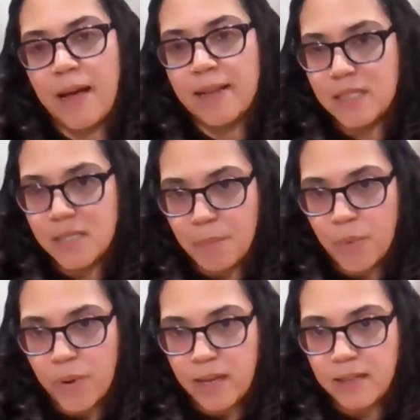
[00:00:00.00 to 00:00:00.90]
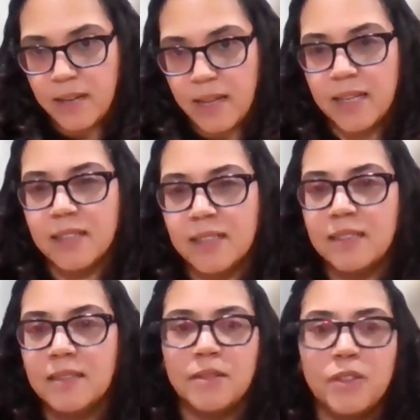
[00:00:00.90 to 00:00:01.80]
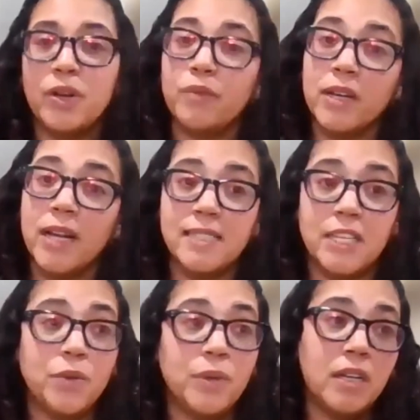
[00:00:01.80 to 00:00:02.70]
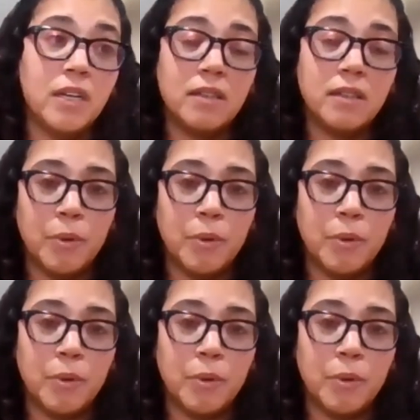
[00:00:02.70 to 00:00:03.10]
at some point, and you didn't realize that you needed